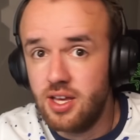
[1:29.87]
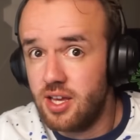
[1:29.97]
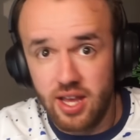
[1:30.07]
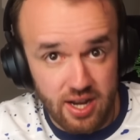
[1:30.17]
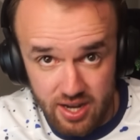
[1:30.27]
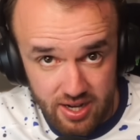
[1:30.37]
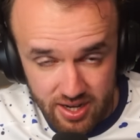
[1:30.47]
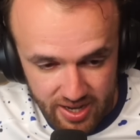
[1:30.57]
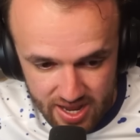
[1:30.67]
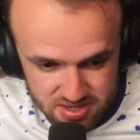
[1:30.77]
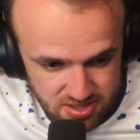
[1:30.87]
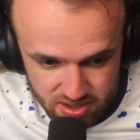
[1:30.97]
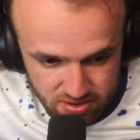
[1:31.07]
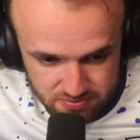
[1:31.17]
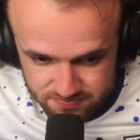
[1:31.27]
And I guess, you
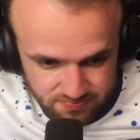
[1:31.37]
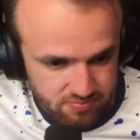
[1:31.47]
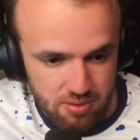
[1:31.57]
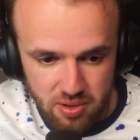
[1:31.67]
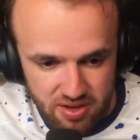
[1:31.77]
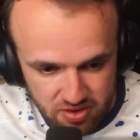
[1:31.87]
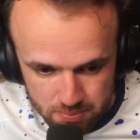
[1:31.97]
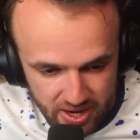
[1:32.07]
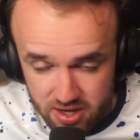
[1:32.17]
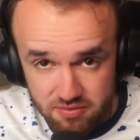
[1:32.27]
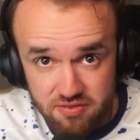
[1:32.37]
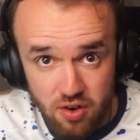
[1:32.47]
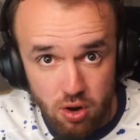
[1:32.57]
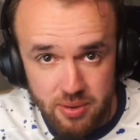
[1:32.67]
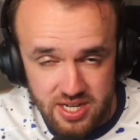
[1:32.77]
know, people have competitive
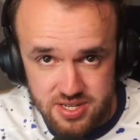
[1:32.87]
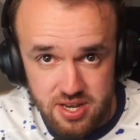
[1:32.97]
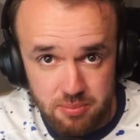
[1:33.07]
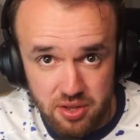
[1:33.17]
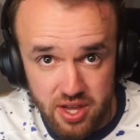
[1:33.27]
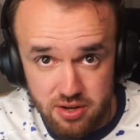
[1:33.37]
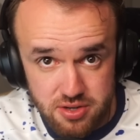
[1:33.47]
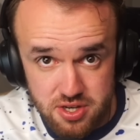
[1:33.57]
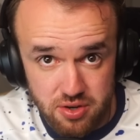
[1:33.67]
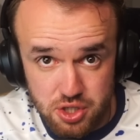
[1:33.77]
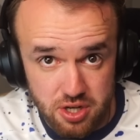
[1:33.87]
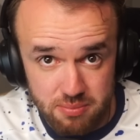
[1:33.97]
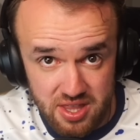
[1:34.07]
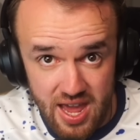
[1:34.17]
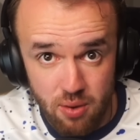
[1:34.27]
farming simulators, so it shouldn't
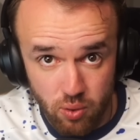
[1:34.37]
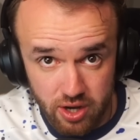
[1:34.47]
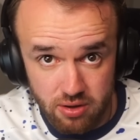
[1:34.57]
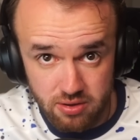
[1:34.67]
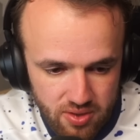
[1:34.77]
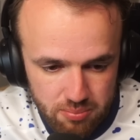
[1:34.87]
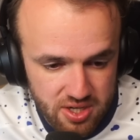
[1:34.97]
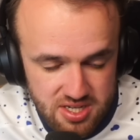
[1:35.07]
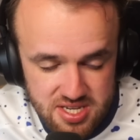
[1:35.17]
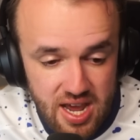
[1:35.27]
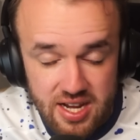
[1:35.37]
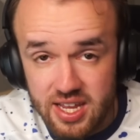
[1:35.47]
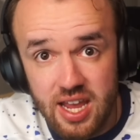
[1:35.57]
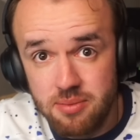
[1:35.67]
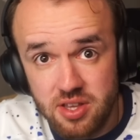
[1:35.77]
be that weird. But it's not a
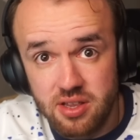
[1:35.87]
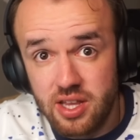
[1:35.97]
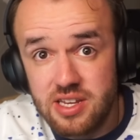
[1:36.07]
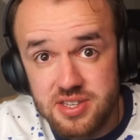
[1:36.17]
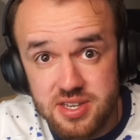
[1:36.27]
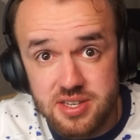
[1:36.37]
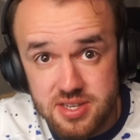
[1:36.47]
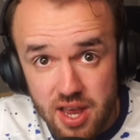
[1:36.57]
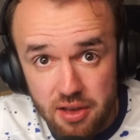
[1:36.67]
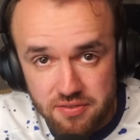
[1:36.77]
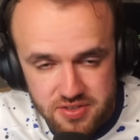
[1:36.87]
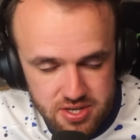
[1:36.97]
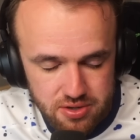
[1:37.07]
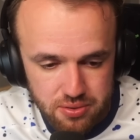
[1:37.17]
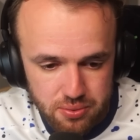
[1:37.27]
game that lends itself
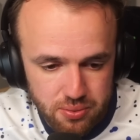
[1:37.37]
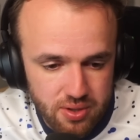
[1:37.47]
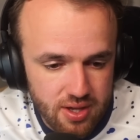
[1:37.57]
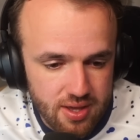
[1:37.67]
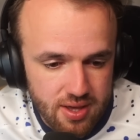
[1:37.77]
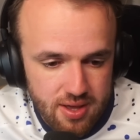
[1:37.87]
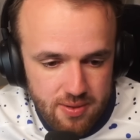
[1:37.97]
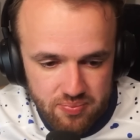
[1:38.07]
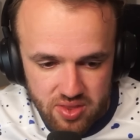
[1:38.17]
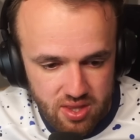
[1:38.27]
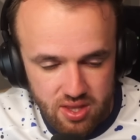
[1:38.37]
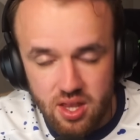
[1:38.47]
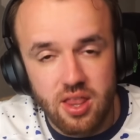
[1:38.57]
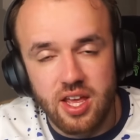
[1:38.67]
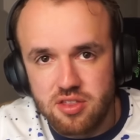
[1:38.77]
to,
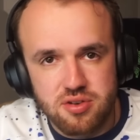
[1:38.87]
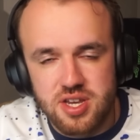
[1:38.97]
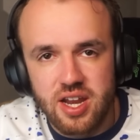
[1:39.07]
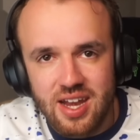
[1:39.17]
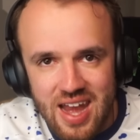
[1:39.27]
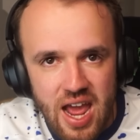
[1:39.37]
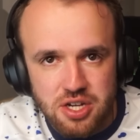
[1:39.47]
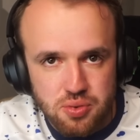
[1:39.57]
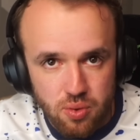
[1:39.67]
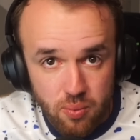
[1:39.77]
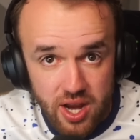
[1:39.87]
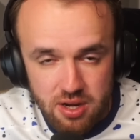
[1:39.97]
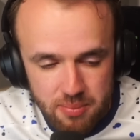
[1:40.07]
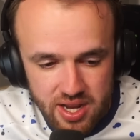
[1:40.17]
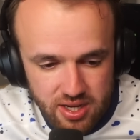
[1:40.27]
like, there's not a natural way
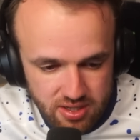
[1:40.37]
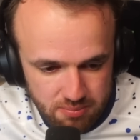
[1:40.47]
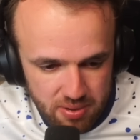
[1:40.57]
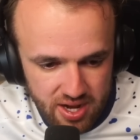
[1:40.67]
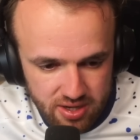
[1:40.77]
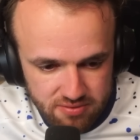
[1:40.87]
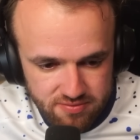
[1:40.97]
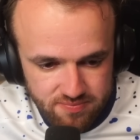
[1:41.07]
to make it competitive.